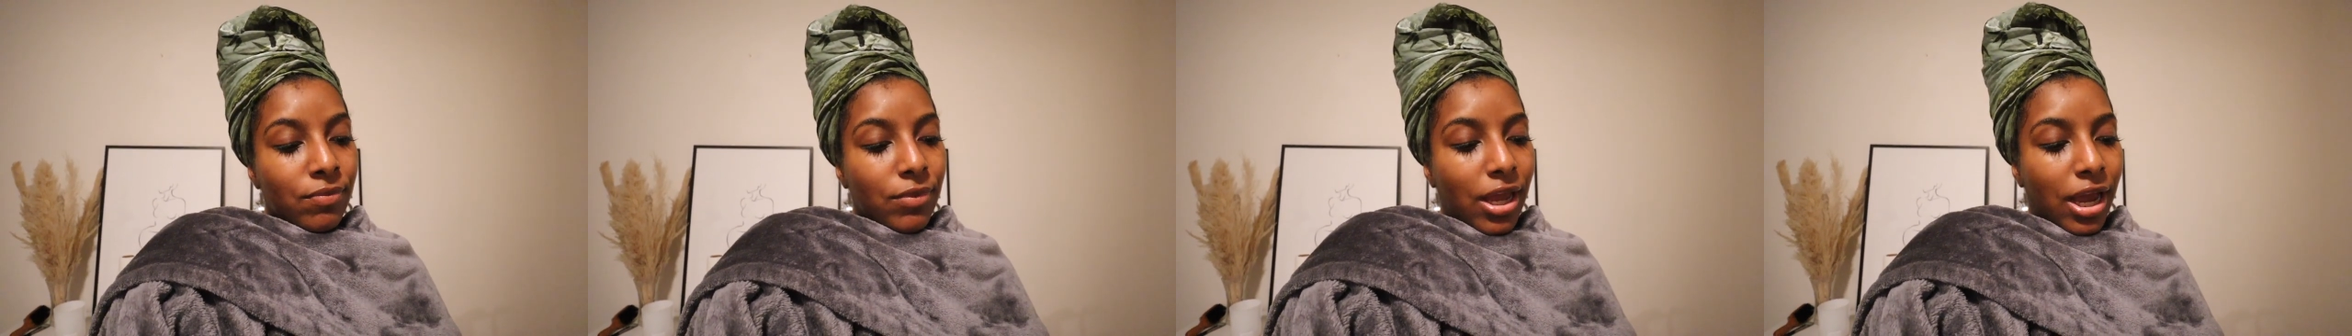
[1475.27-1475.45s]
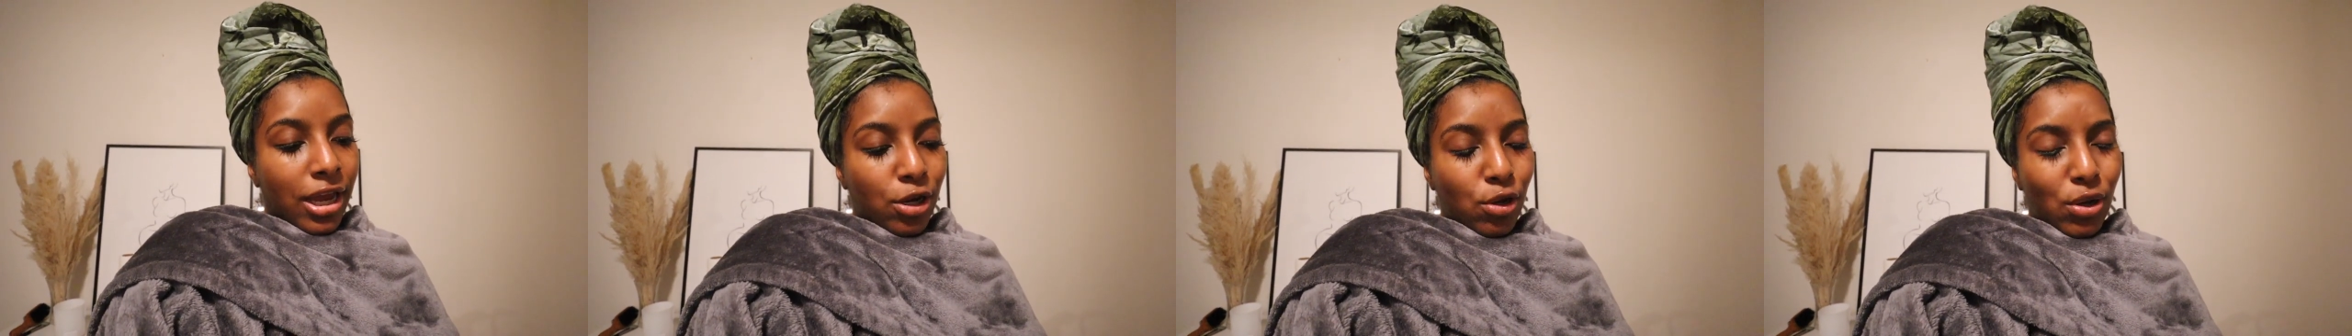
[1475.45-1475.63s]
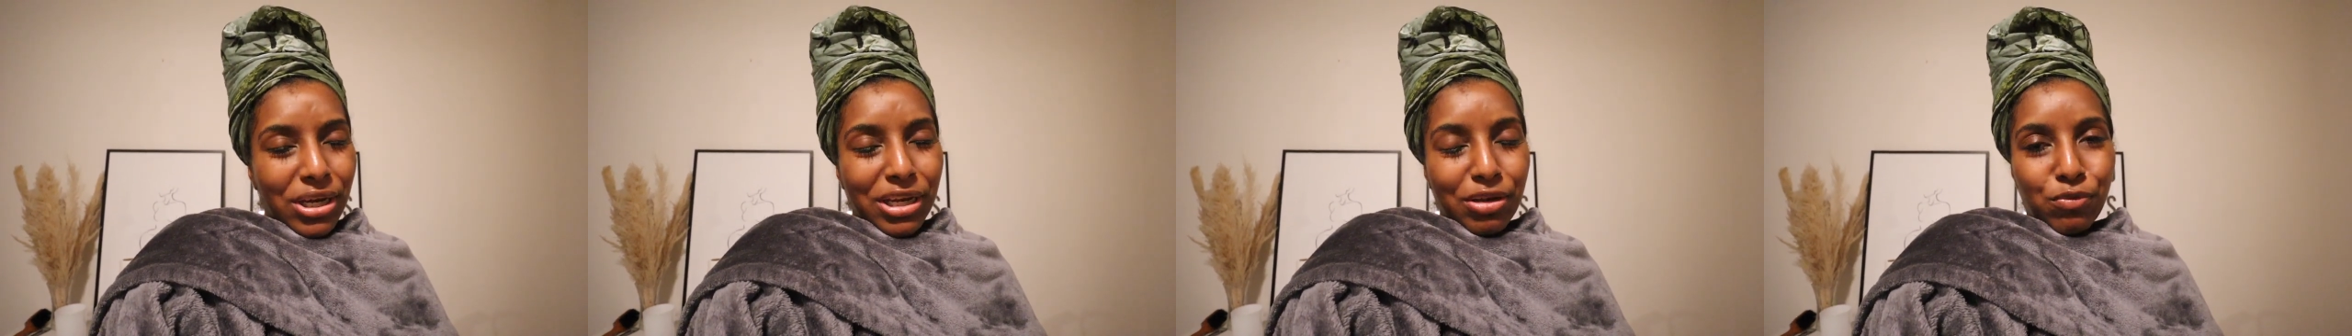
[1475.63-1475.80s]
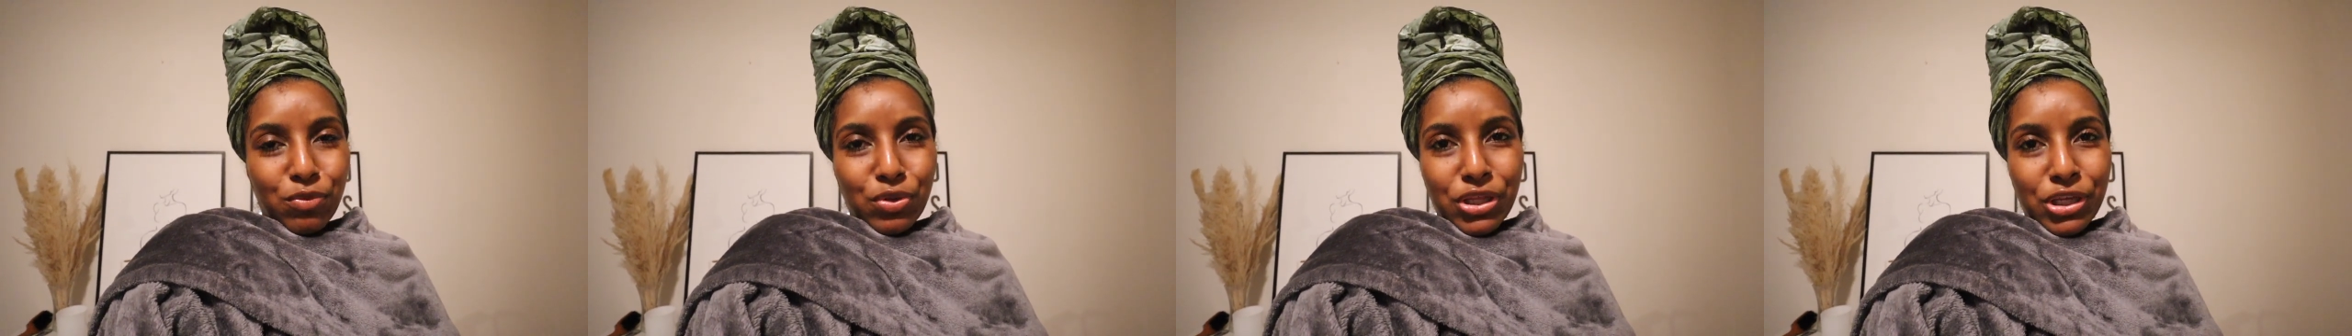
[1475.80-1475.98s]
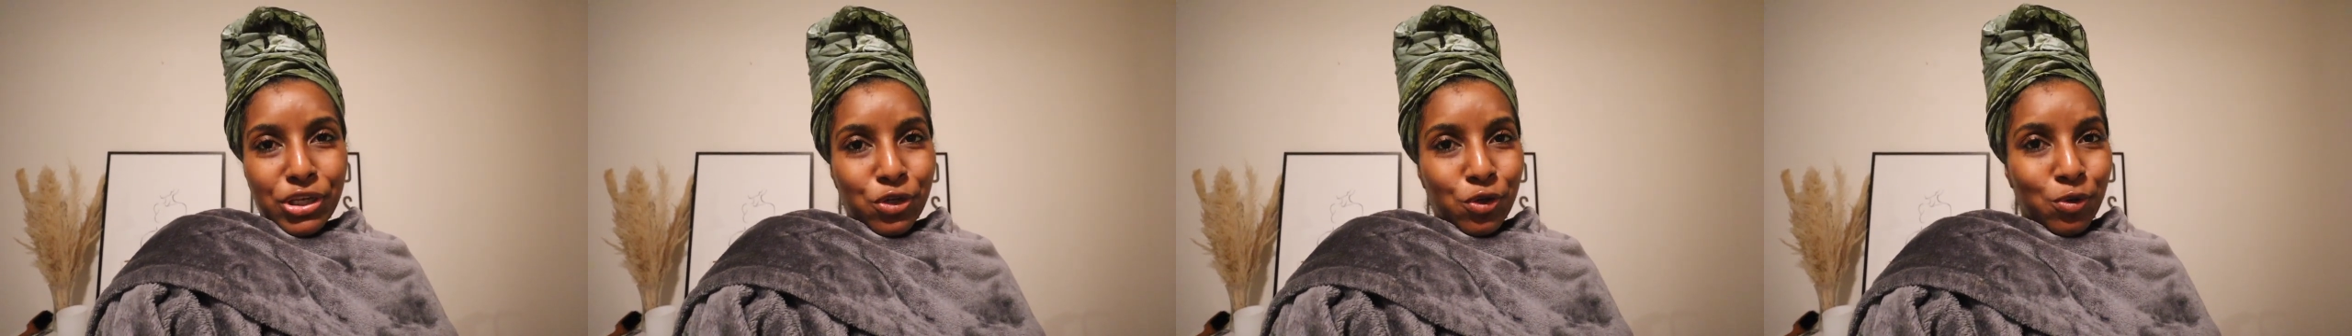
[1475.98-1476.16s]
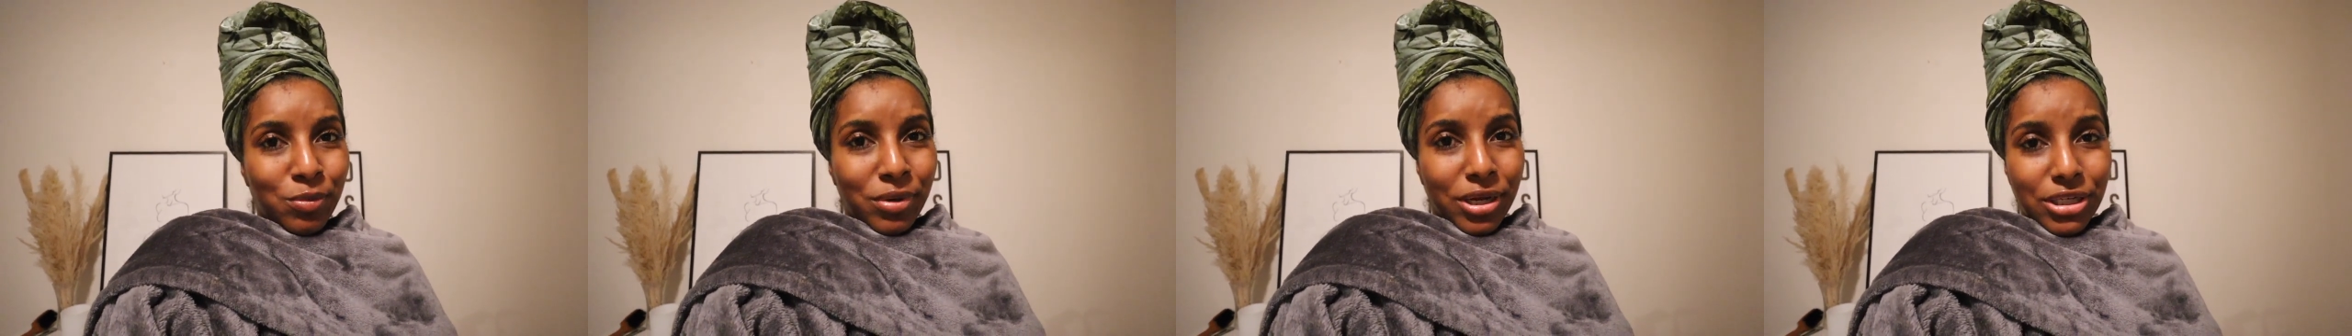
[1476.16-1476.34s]
I know I didn't really
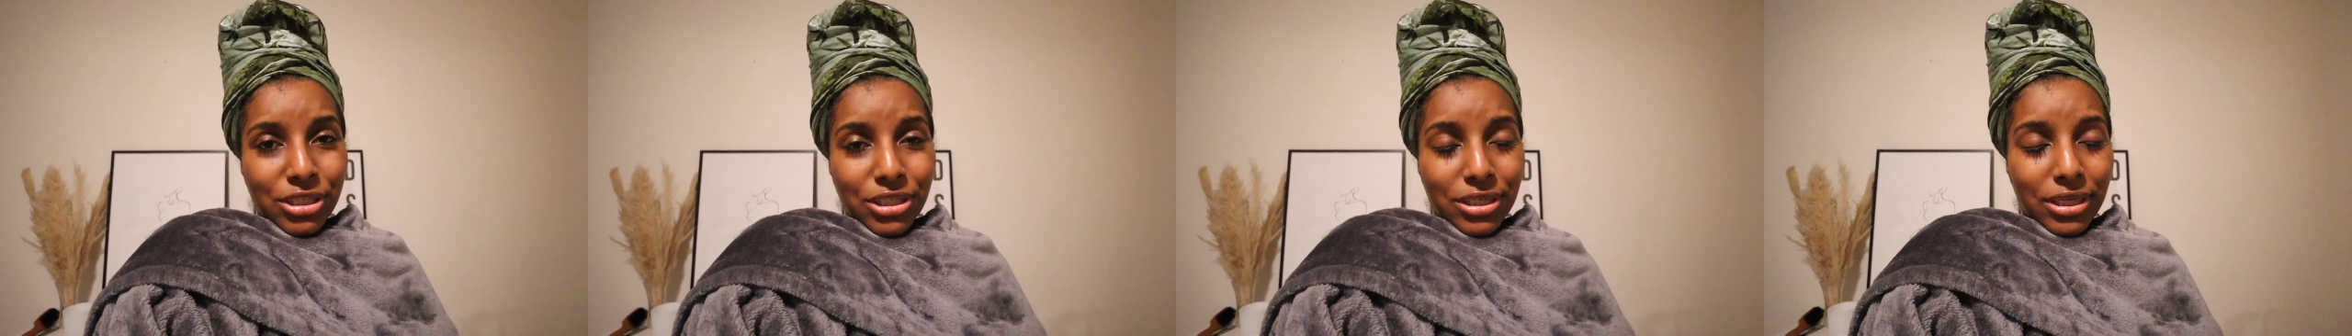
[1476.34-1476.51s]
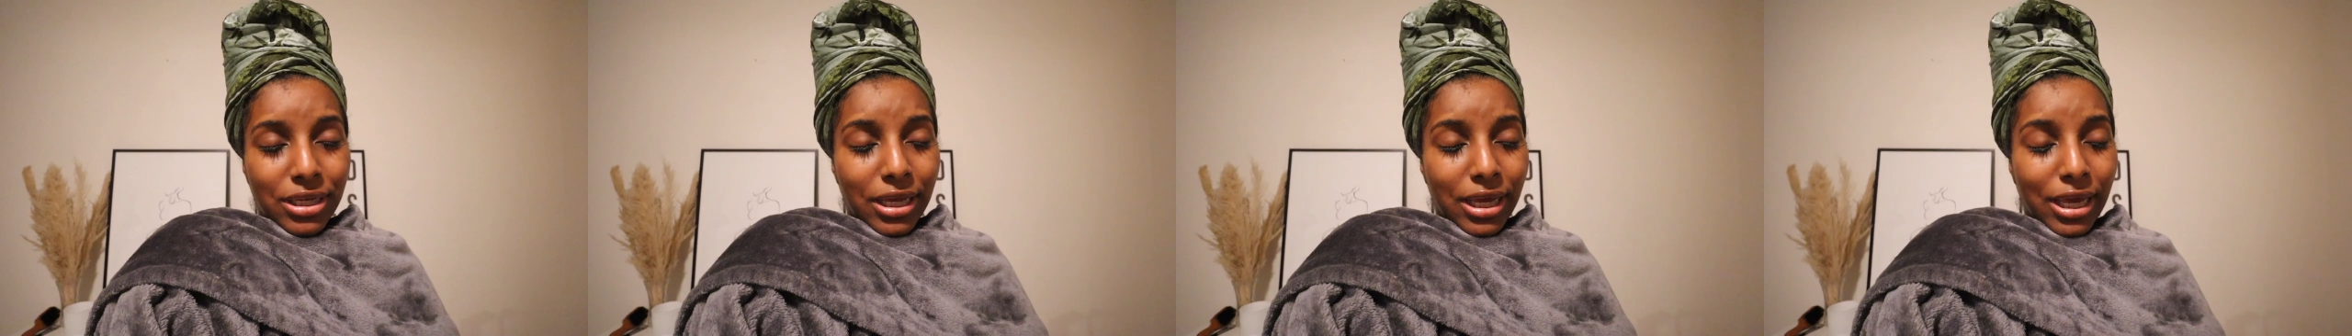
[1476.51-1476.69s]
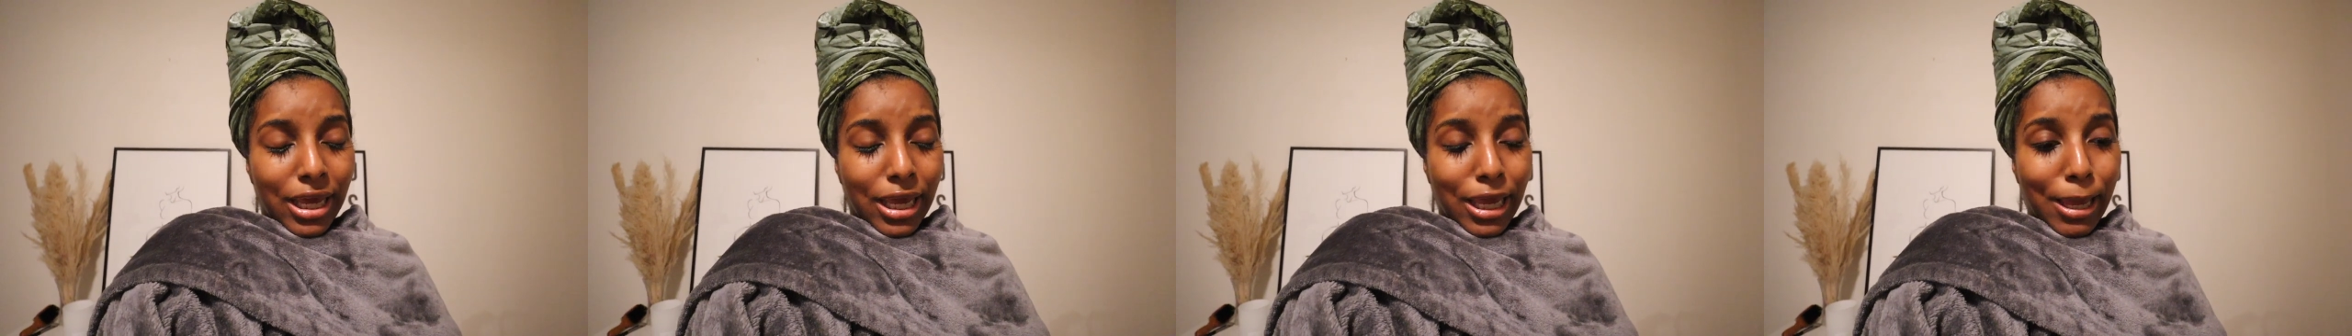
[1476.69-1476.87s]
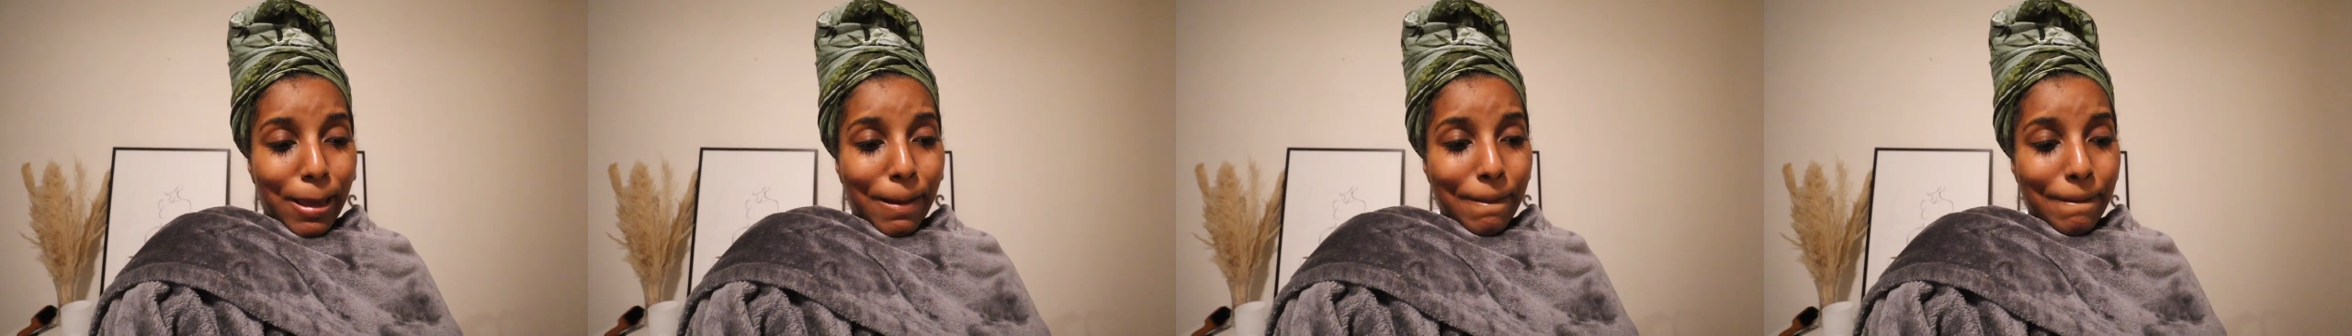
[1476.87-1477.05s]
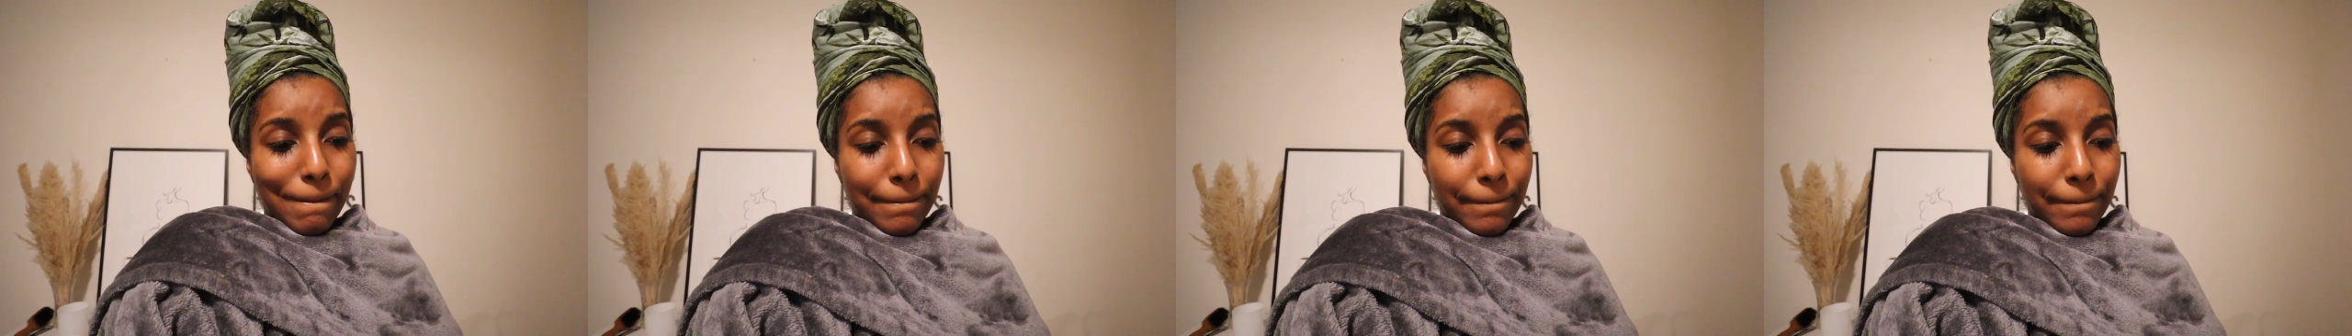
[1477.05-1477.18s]
do much today,